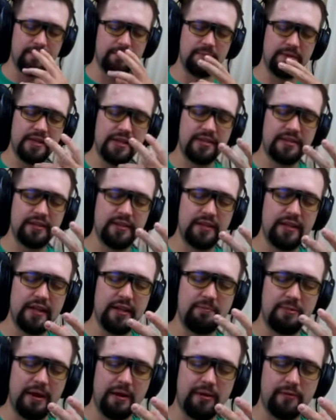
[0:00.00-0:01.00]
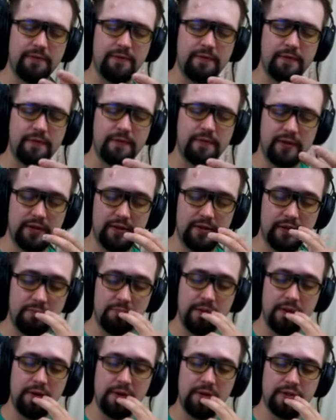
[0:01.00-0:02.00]
decently powerful
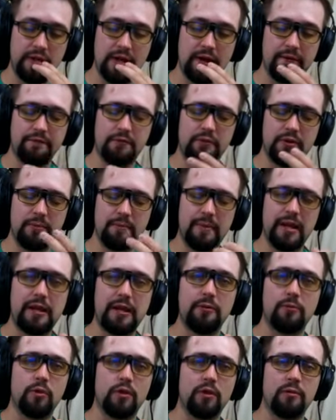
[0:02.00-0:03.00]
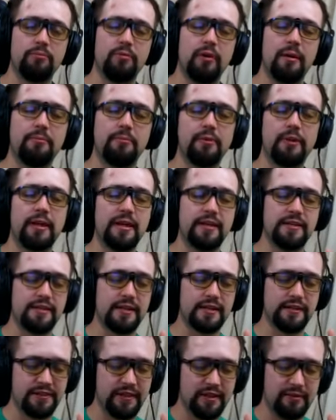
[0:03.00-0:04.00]
computing software to make it work properly, as
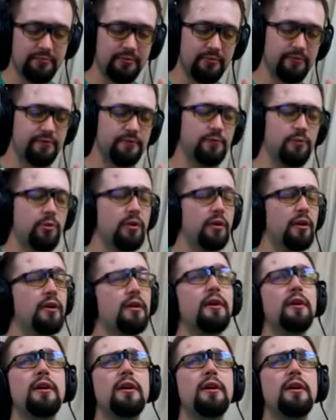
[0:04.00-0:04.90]
I said before,